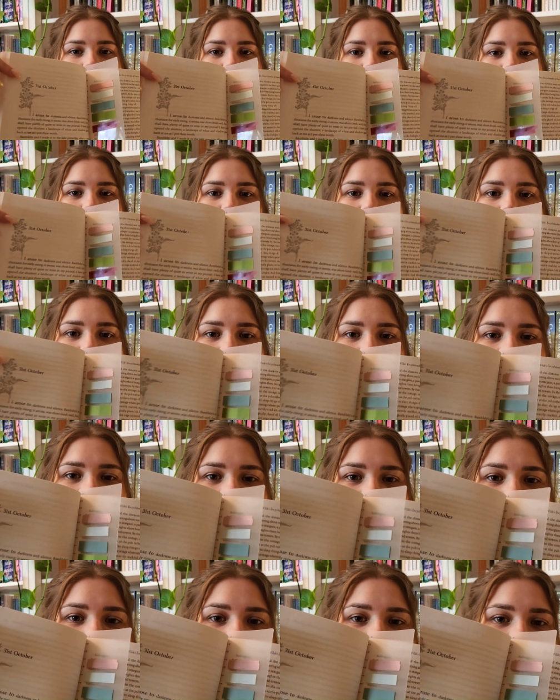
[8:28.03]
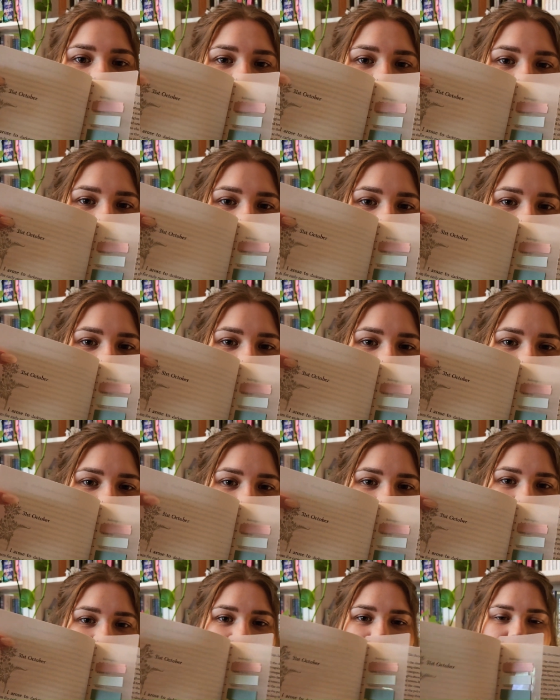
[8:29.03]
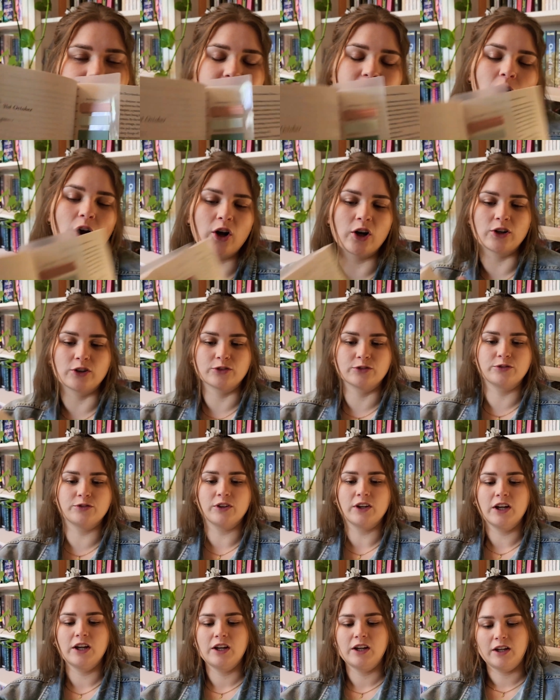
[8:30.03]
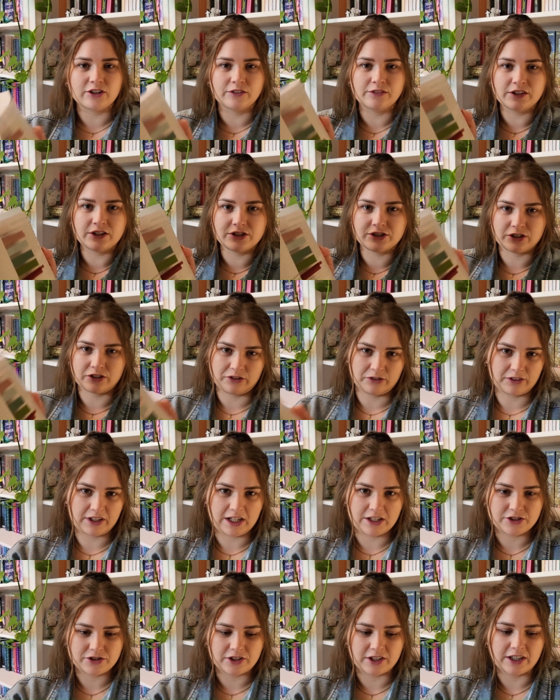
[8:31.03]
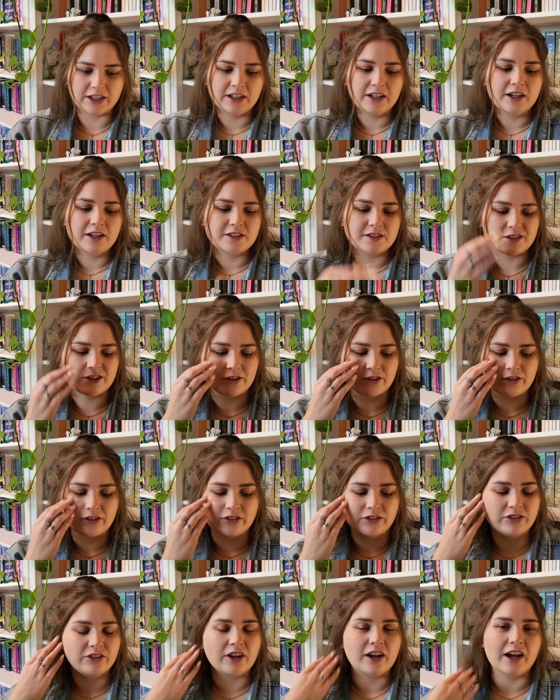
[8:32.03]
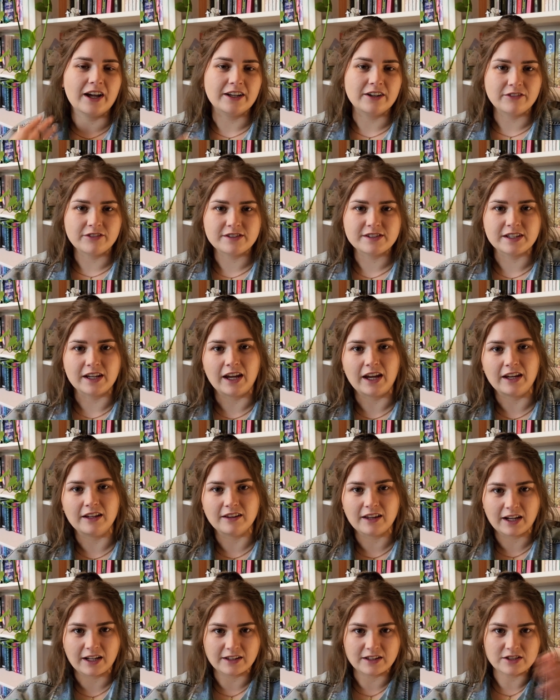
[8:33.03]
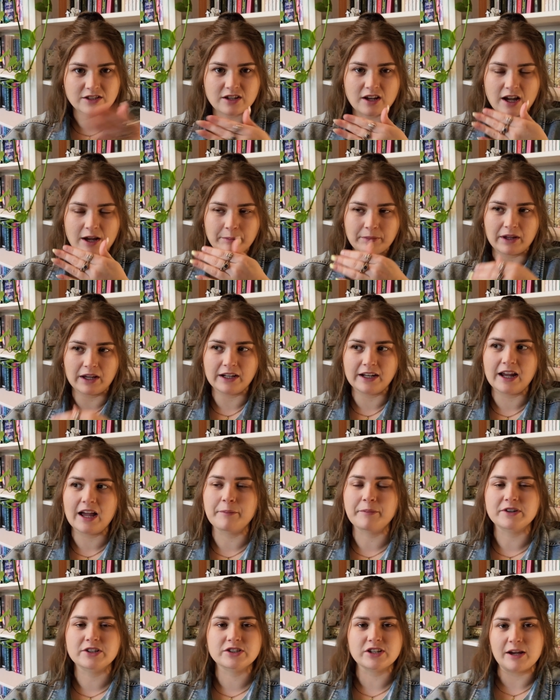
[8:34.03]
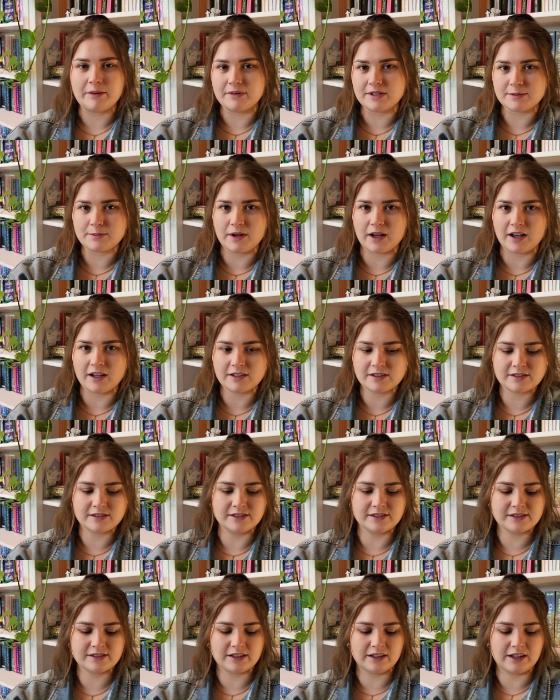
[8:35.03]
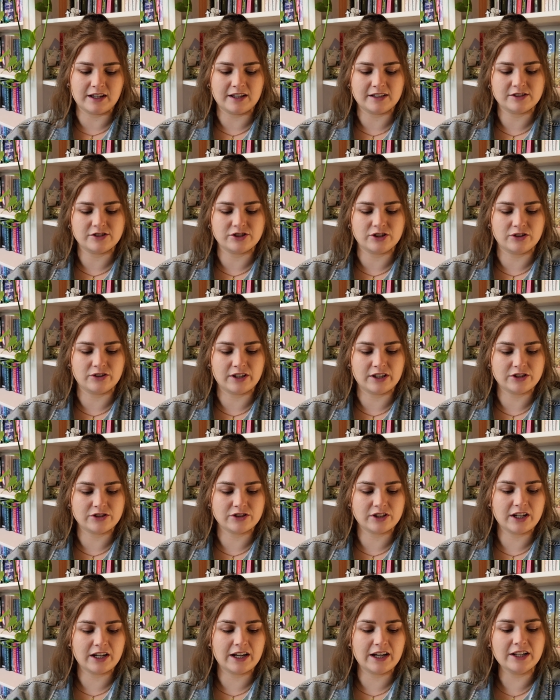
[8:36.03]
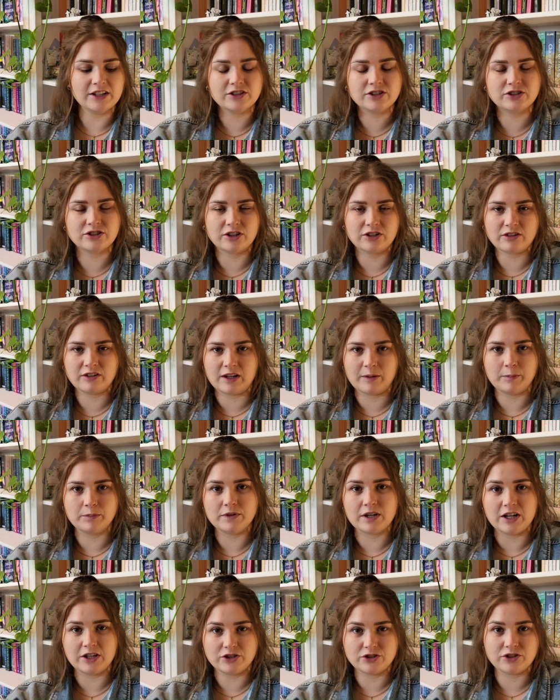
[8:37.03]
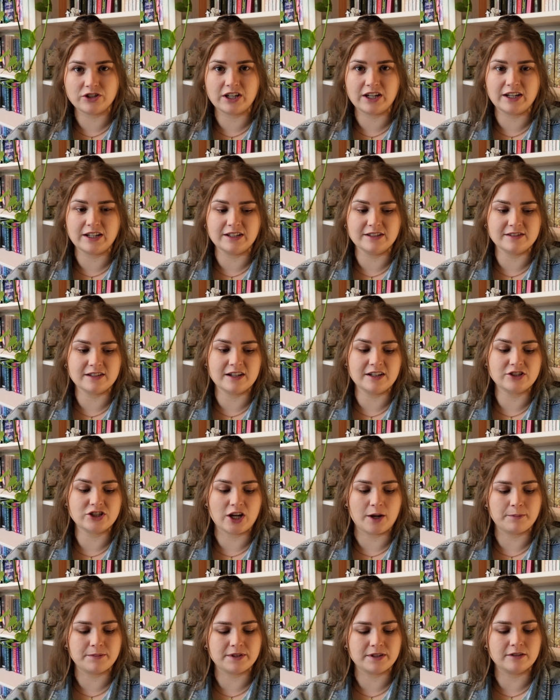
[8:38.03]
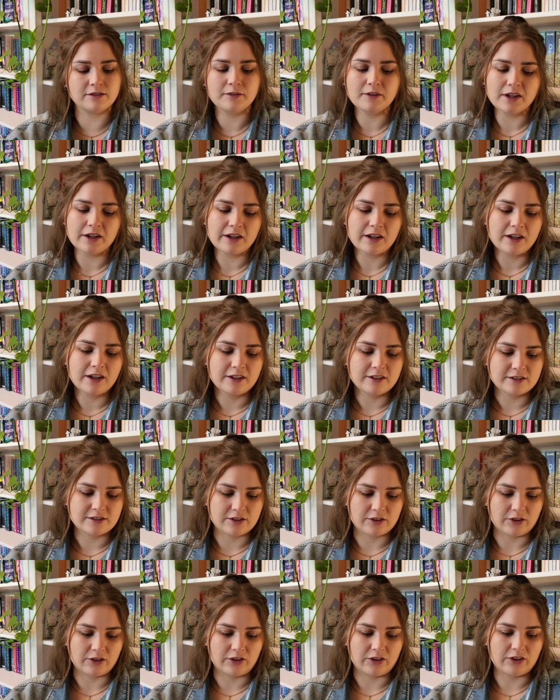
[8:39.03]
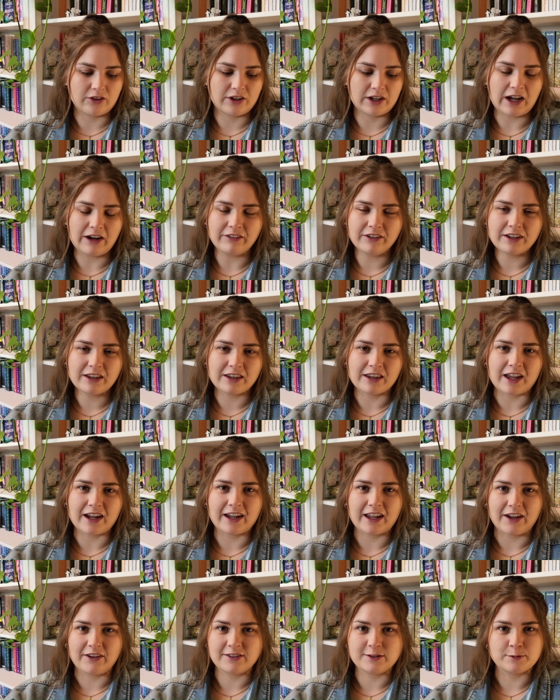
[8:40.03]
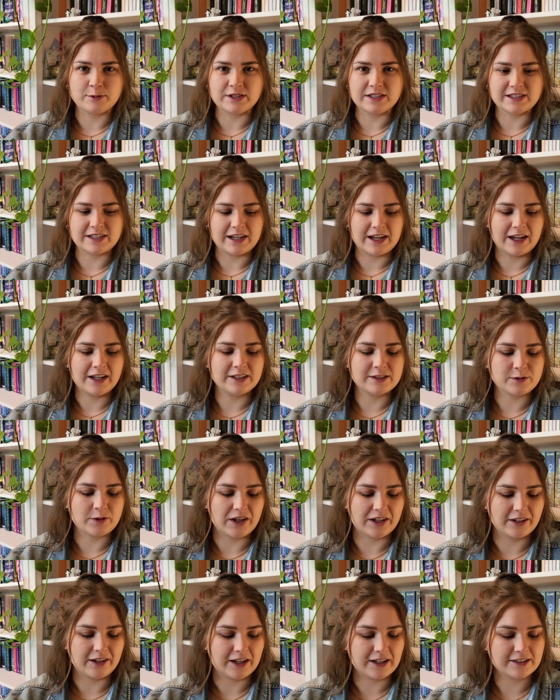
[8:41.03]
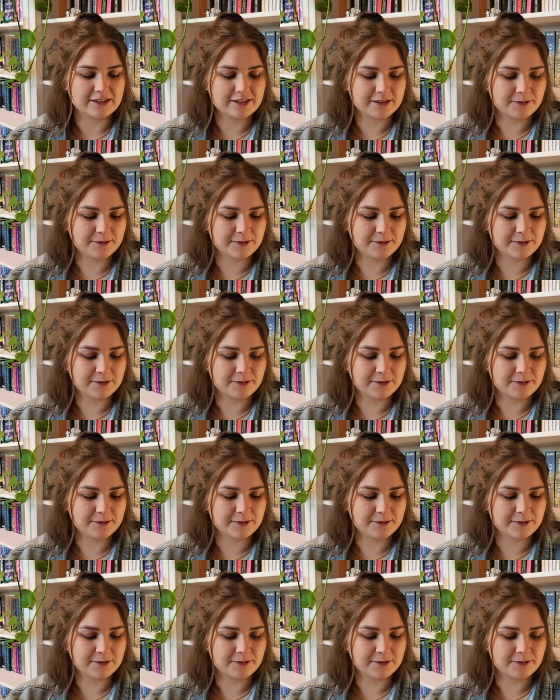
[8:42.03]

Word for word: it will have the date of of the journal entry. So you kind of see like in the timeline how much time has passed since the last journal entry. Each journal entry is a chapter. So I really like how it's been set out. It's quite nice.